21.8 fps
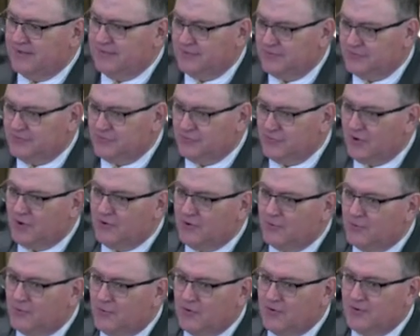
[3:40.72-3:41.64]

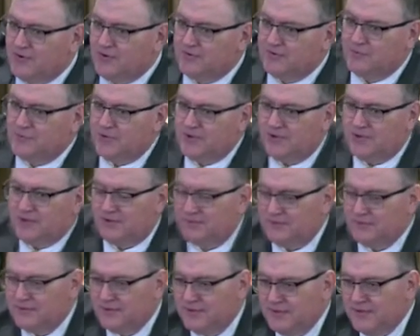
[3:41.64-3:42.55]
drug ward as
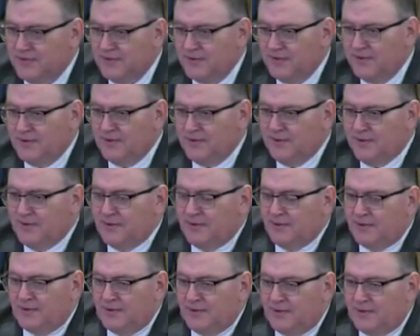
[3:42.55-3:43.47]
well.
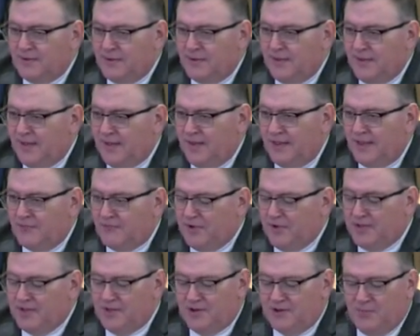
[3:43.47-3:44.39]
And
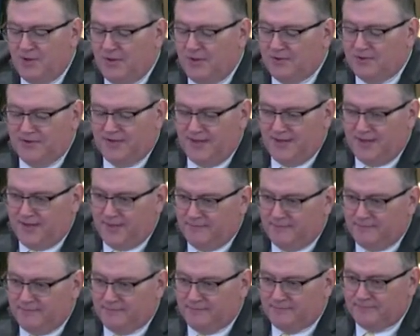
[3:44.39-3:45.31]
we get them all the
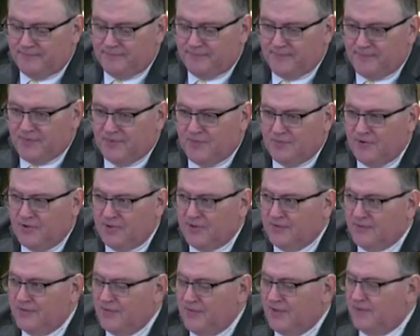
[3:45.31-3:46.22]
time.
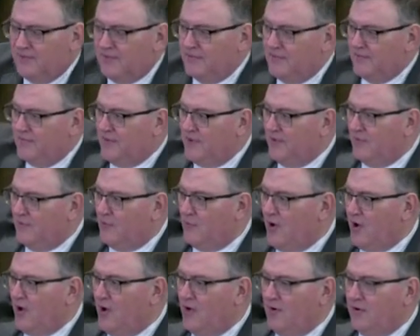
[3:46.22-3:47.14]
They'll
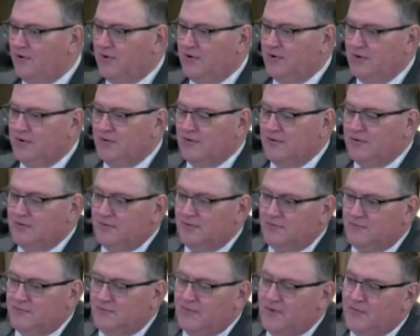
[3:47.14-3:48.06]
walk
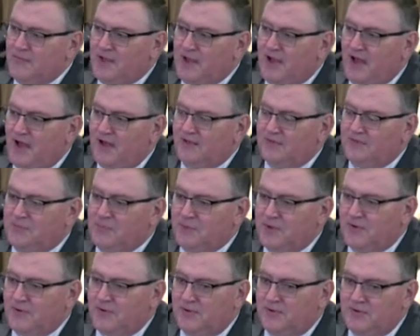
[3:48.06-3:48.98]
from the
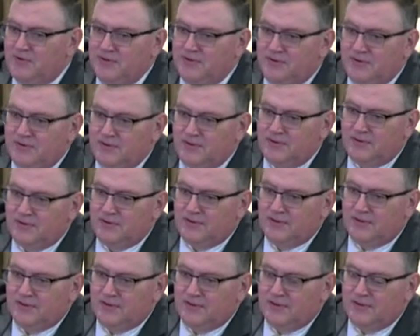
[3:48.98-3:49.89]
hospital
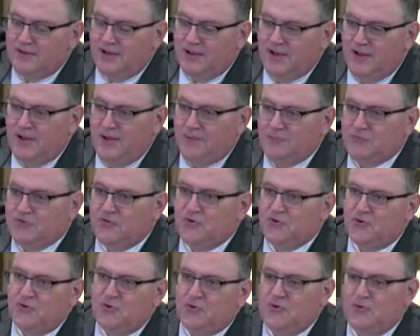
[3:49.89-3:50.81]
up
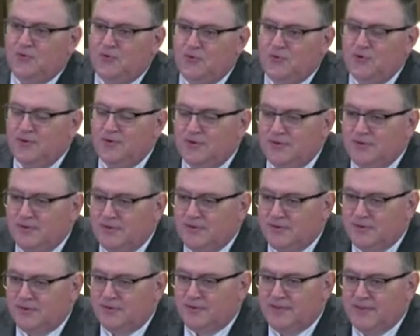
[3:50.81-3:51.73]
to
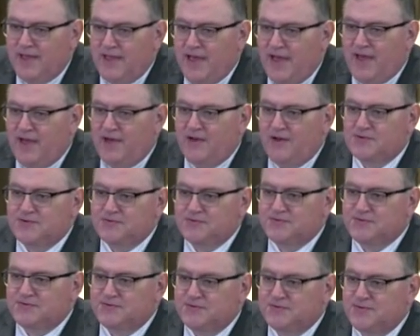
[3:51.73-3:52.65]
the
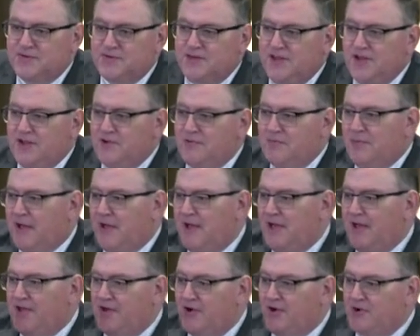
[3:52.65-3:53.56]
house
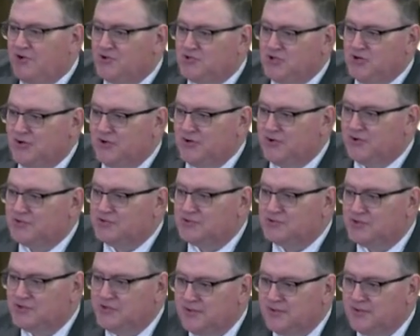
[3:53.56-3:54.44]
nearby our church